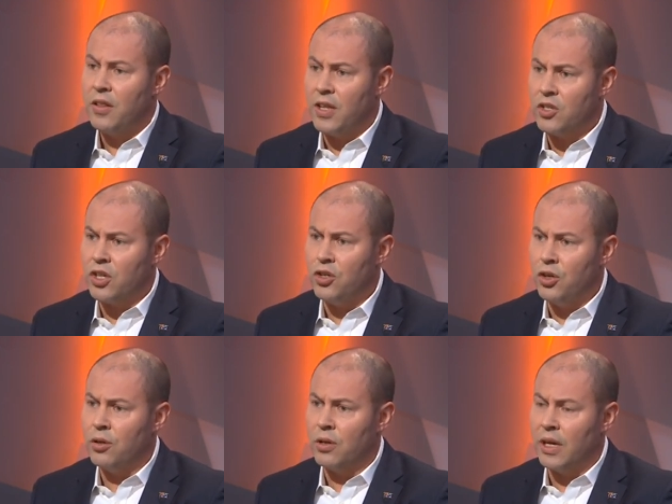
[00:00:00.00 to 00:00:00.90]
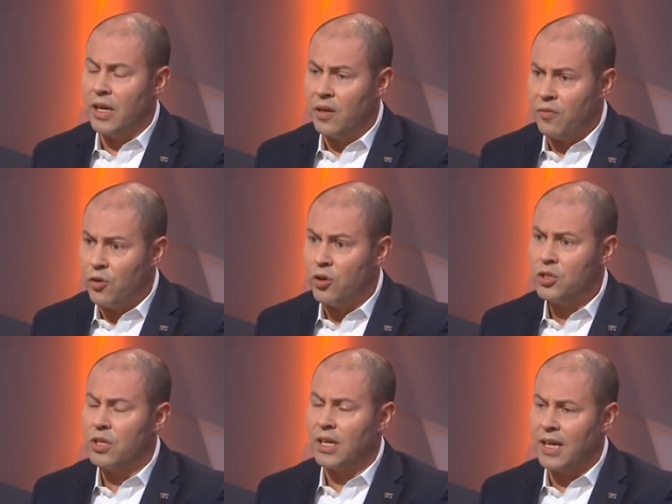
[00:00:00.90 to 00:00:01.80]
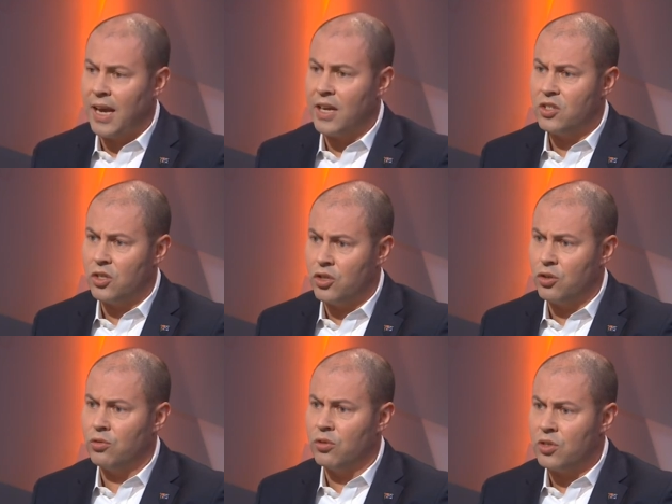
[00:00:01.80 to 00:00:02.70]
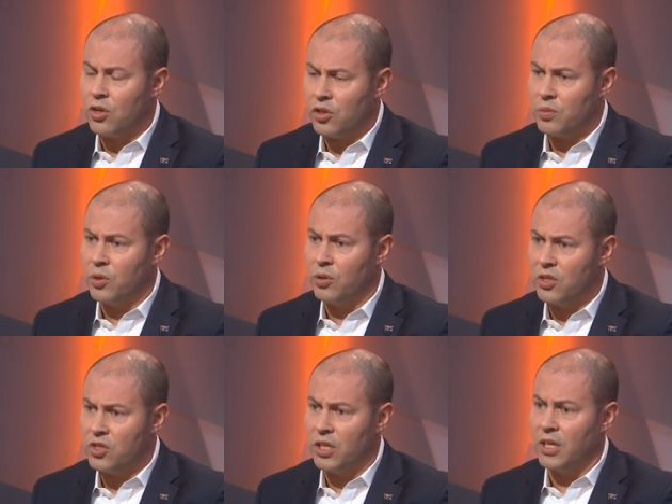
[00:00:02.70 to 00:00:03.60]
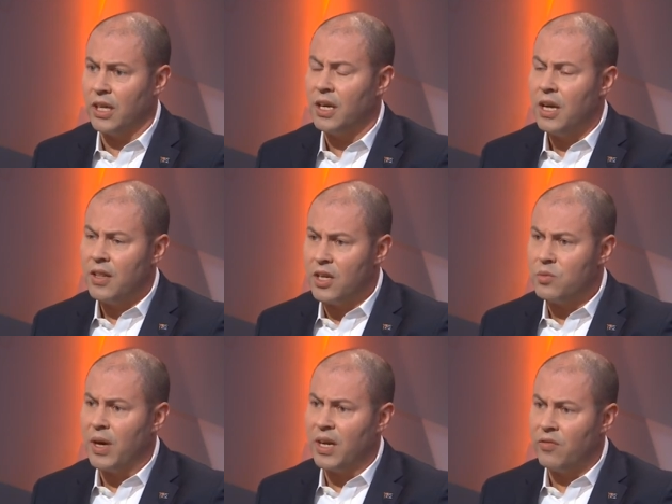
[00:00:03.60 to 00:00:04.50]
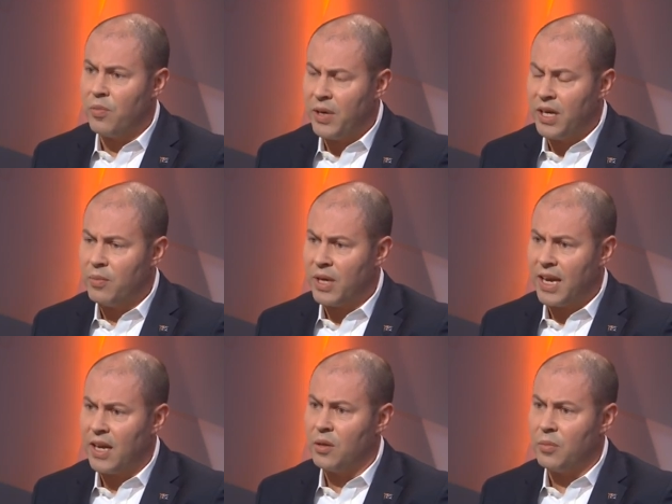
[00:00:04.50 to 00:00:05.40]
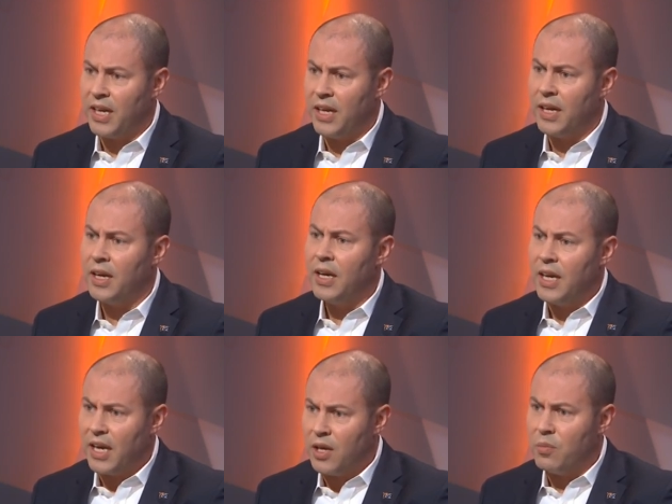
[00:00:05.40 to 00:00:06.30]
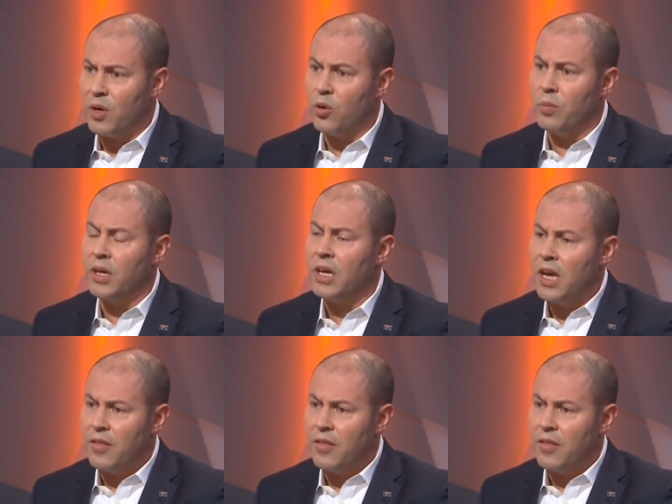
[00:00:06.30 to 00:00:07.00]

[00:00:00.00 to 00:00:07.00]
There's a new and the first Cancer Children's Hospital in Sydney. There's money for Peter MacCallum here in Melbourne.